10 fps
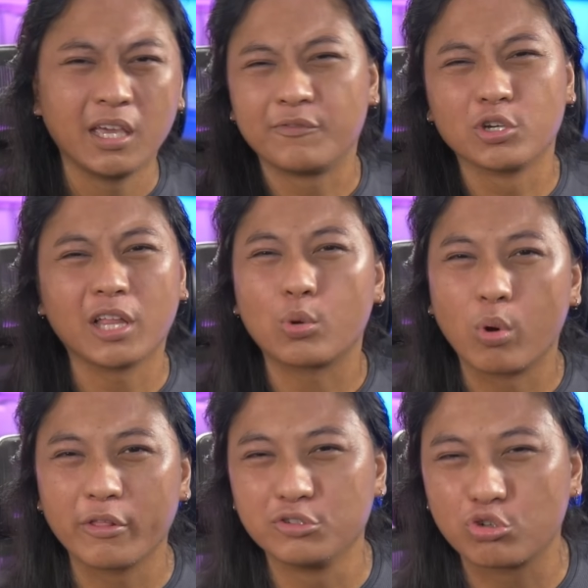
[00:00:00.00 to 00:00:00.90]
if you're like
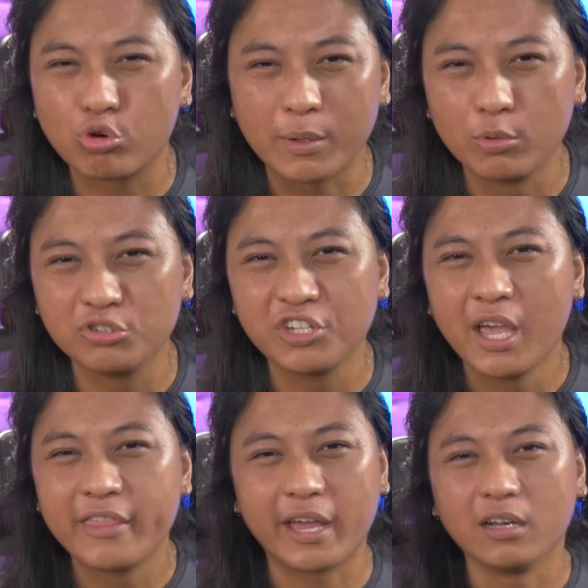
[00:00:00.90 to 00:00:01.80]
one of those criminals
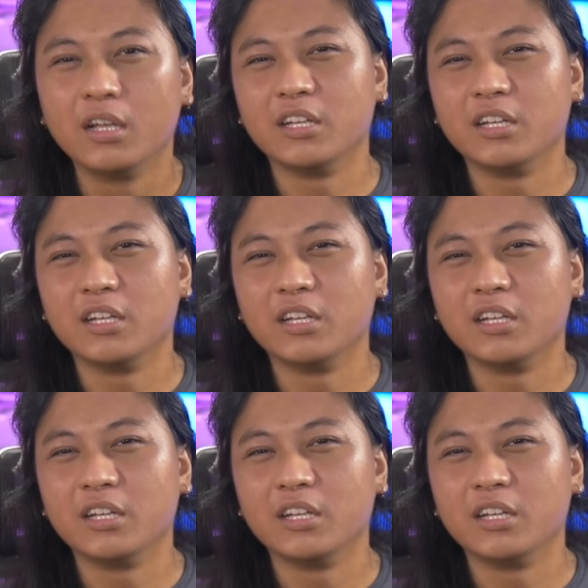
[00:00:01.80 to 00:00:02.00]
that